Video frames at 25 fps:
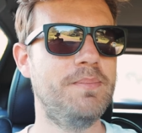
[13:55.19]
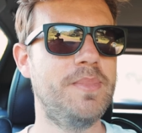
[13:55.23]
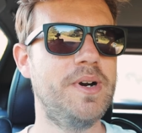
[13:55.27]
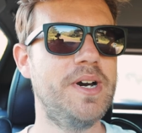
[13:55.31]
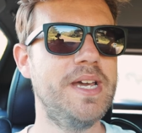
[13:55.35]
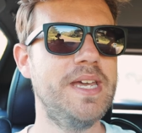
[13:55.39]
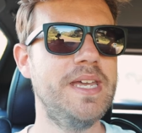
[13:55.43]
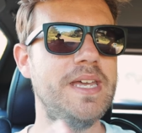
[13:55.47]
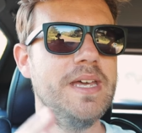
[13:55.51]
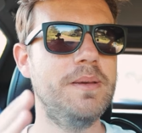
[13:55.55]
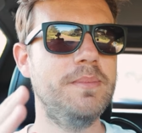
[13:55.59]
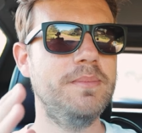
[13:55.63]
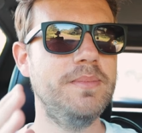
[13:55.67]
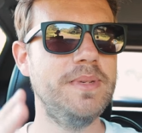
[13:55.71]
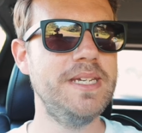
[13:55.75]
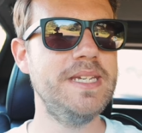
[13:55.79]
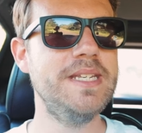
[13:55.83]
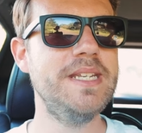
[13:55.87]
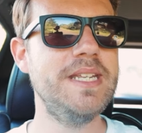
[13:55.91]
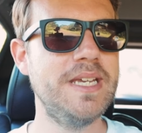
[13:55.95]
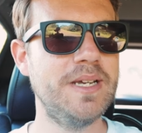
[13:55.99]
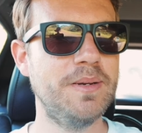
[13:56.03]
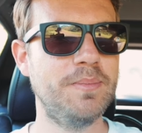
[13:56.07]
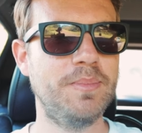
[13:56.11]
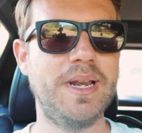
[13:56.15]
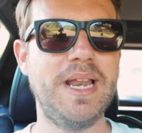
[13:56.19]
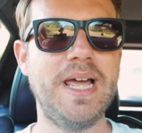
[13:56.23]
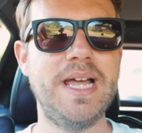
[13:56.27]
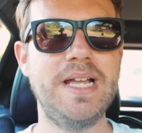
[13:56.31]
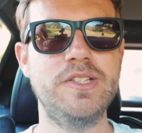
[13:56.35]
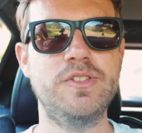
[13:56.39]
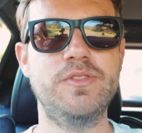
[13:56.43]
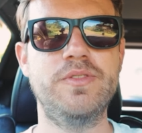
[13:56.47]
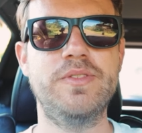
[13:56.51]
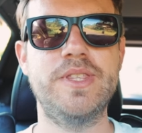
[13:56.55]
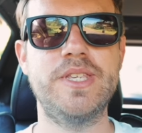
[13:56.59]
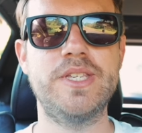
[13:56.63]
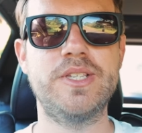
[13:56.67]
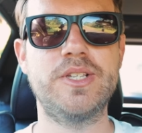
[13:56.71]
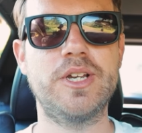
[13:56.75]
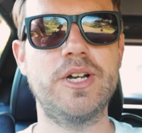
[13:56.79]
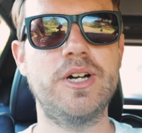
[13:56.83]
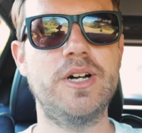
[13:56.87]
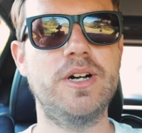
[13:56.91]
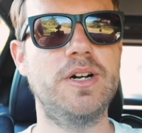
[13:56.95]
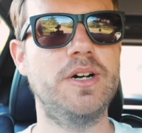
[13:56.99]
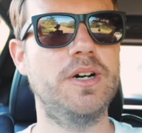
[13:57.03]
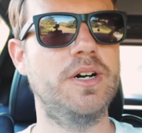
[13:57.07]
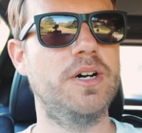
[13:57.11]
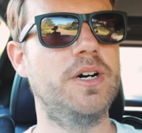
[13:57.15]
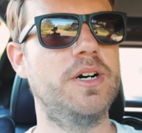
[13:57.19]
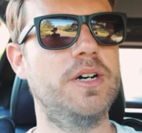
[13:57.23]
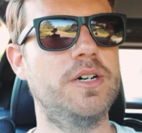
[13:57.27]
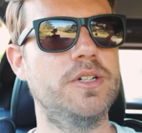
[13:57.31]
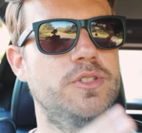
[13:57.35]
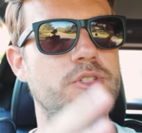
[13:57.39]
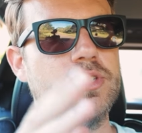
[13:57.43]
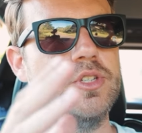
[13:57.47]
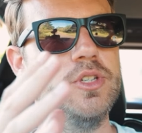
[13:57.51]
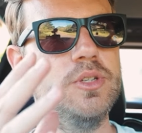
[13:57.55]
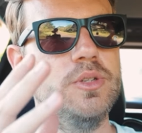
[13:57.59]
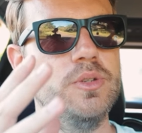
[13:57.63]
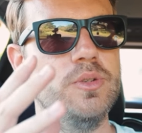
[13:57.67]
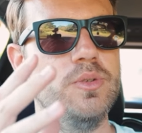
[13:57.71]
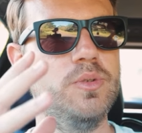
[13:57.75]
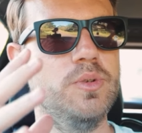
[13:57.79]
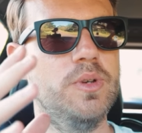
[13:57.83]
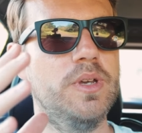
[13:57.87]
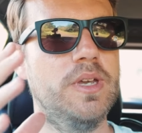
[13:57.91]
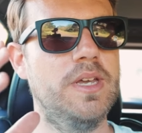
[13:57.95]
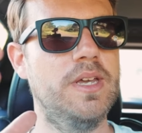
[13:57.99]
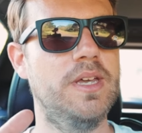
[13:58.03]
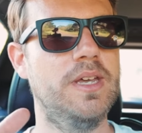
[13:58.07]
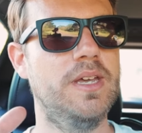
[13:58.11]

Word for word: My immediate plans for this car are to